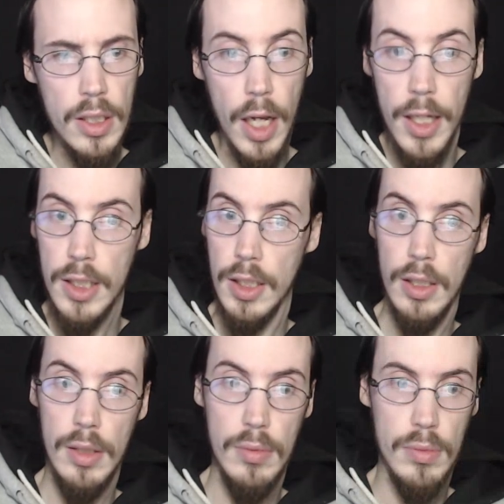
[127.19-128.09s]
Yikes,
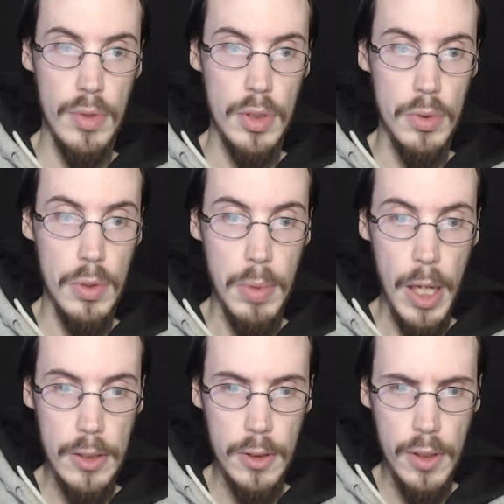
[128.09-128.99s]
and flip
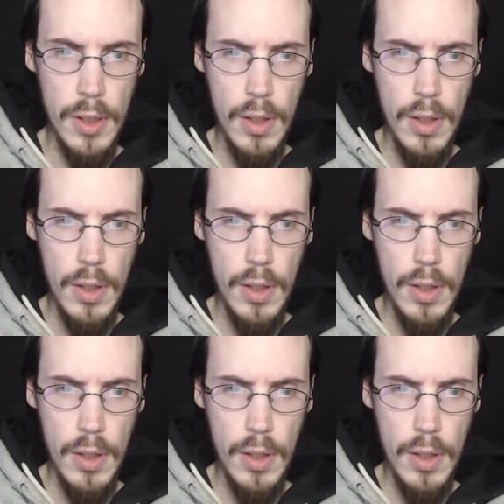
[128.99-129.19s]
faster.